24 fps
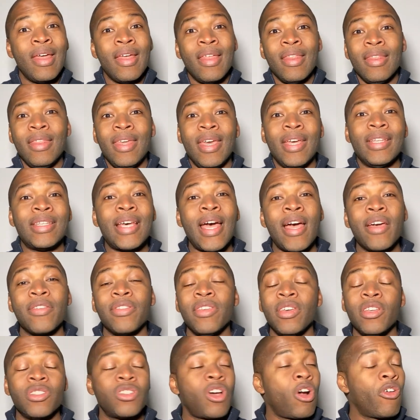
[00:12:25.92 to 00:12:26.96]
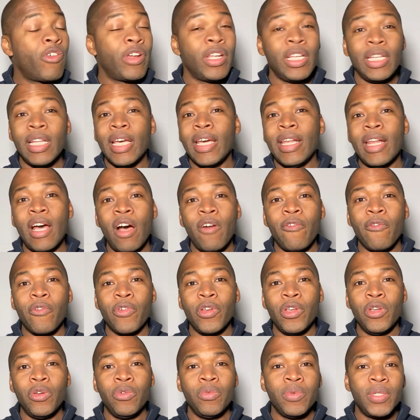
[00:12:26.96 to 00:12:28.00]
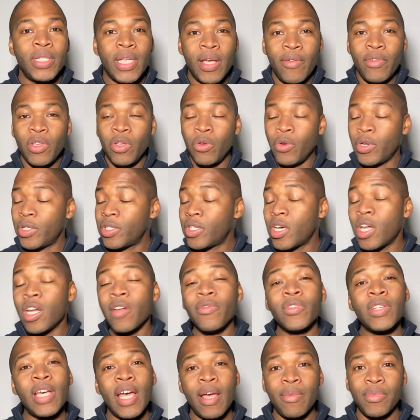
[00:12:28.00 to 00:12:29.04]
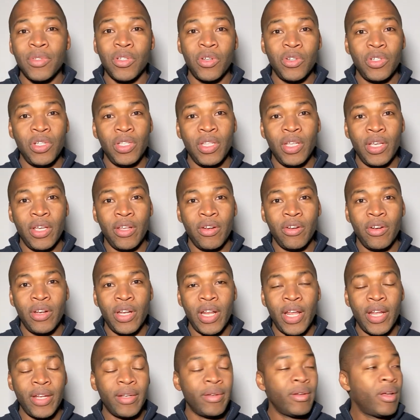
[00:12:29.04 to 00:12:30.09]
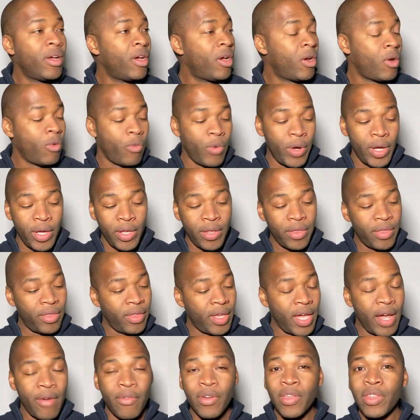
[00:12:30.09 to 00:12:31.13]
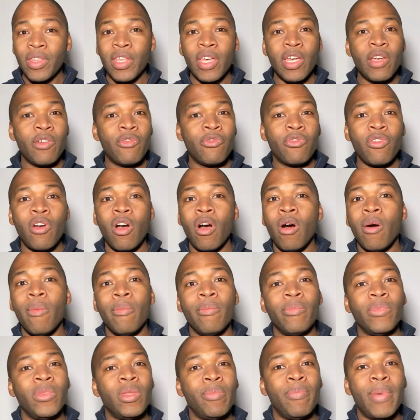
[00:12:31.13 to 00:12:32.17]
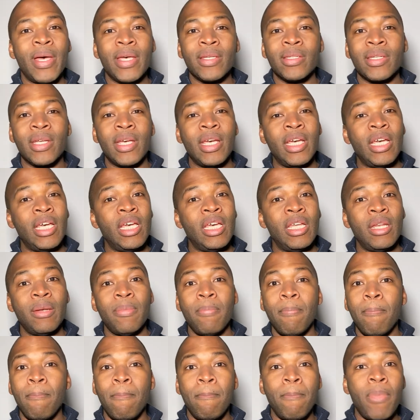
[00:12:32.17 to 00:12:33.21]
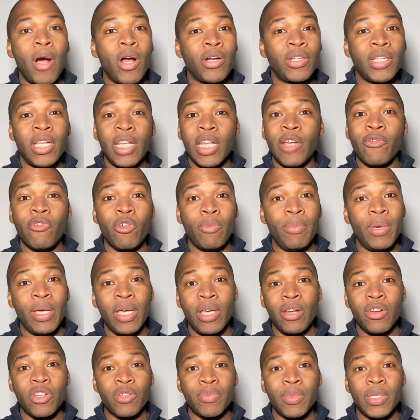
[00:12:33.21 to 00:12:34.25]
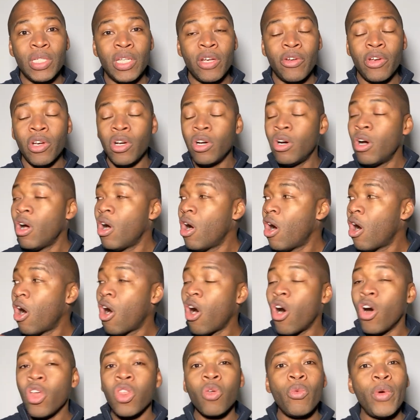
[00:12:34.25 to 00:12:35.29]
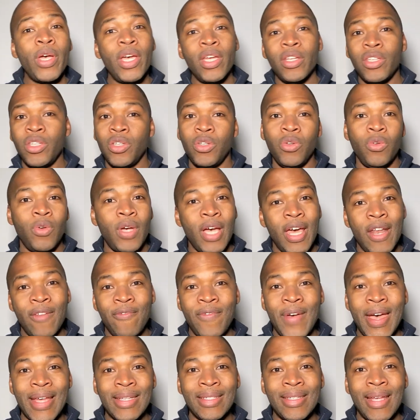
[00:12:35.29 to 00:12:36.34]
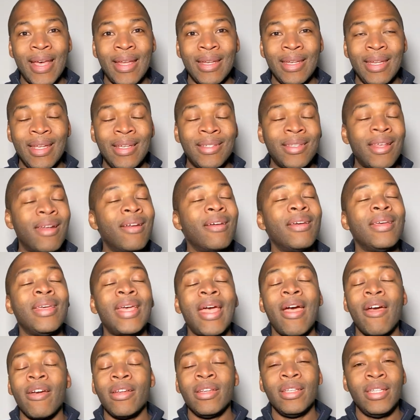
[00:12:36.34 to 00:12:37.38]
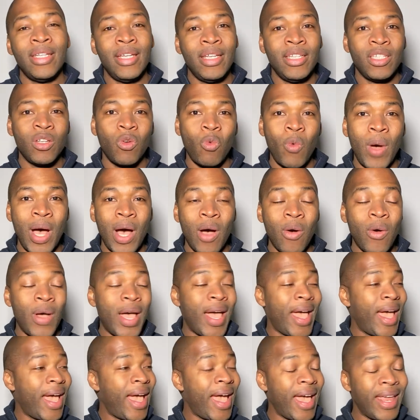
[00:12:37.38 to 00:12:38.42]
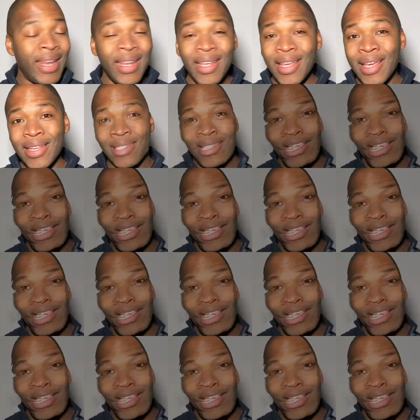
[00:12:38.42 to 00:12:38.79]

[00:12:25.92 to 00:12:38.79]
The entire thing is already laid out for you, saving you a ton of time searching the internet with everything from the best in bartending for beginners material all the way to advanced techniques that are guaranteed to wow any guest